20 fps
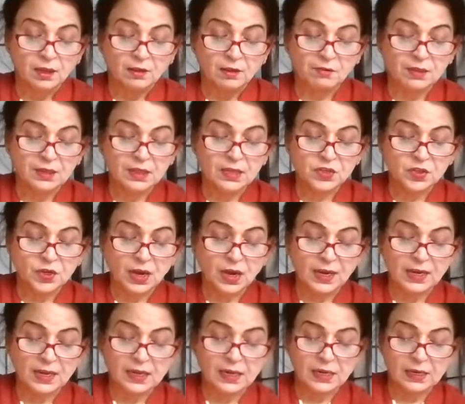When the
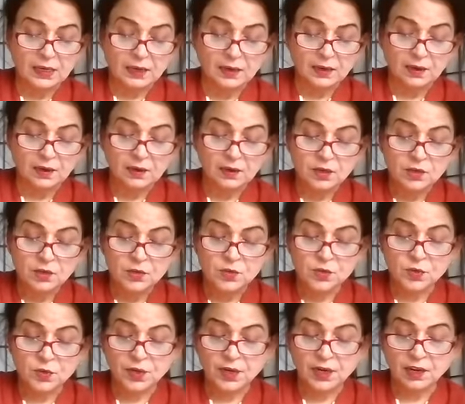sky cleared,
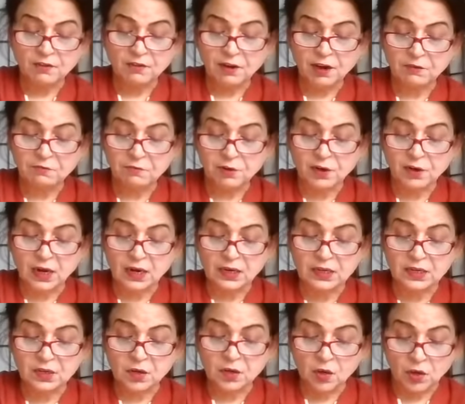Sugriv had
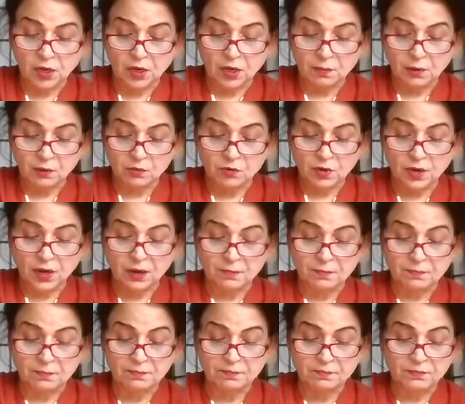forgotten all about
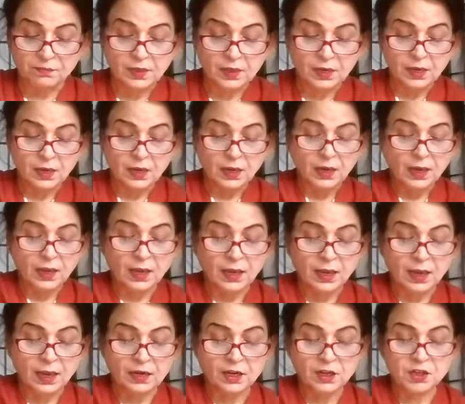Ram
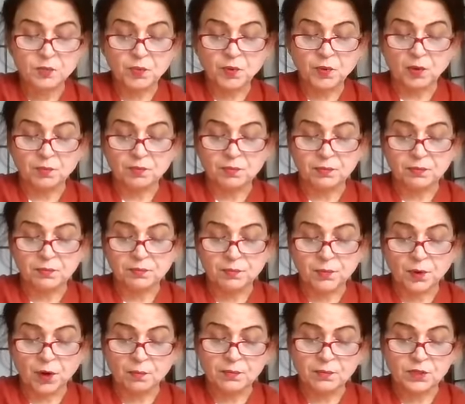and his prom-
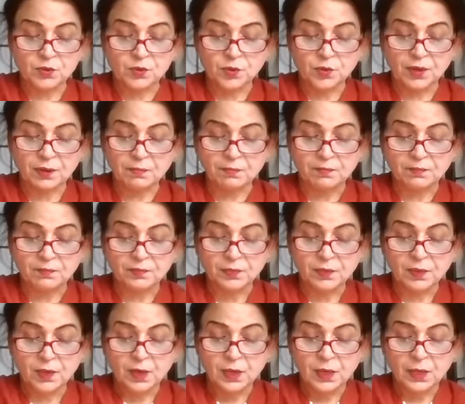promise to him.
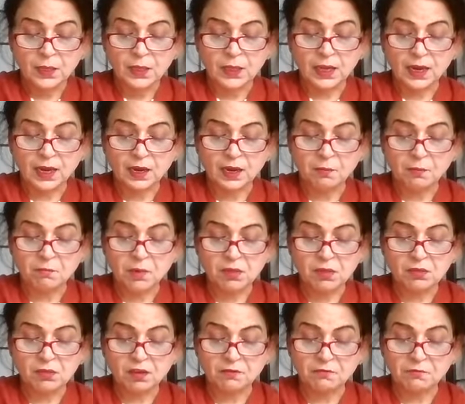They had a
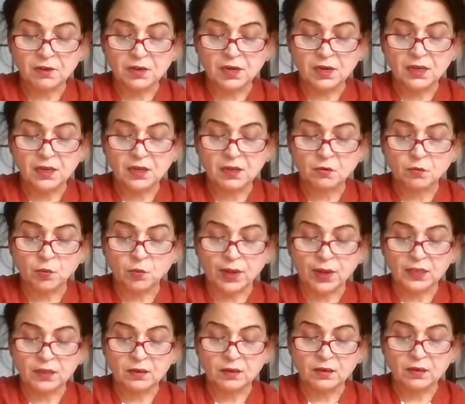month of clear
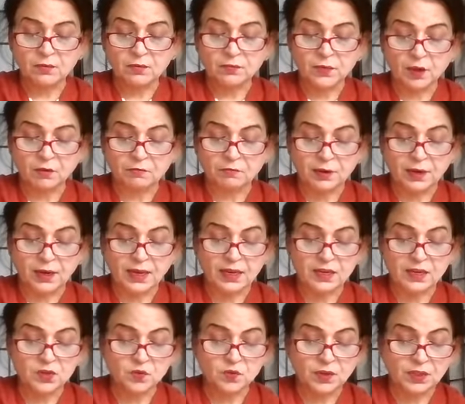weather of
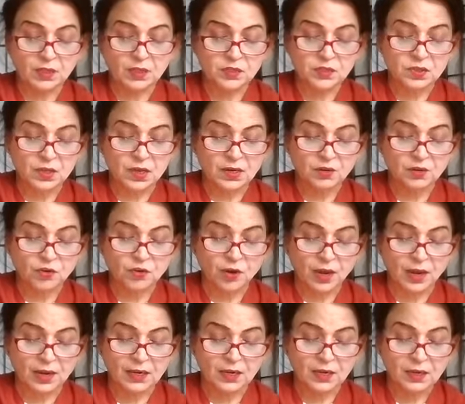days when the sun
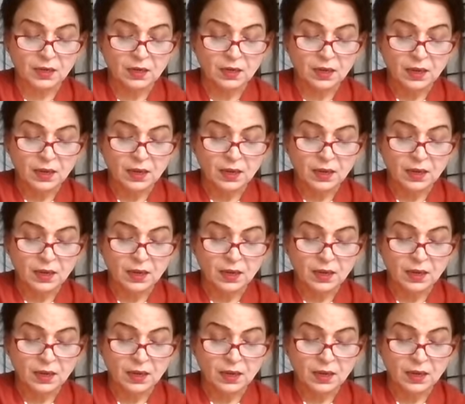dried